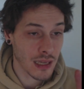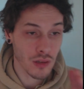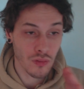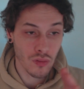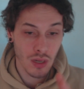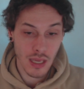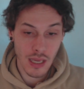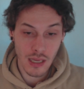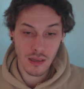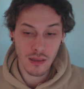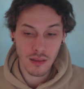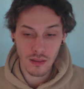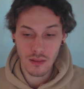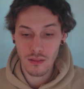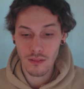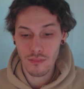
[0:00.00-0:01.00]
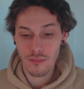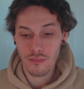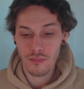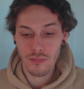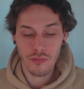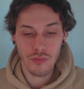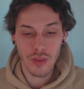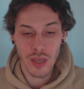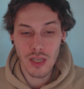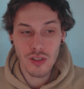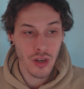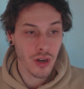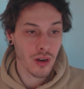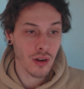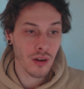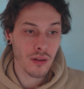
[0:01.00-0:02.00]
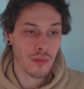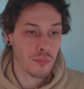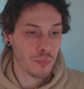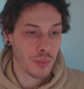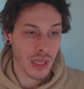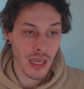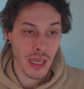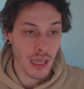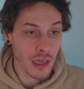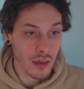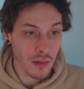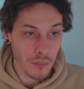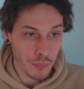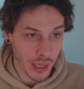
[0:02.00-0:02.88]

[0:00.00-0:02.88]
unique feature be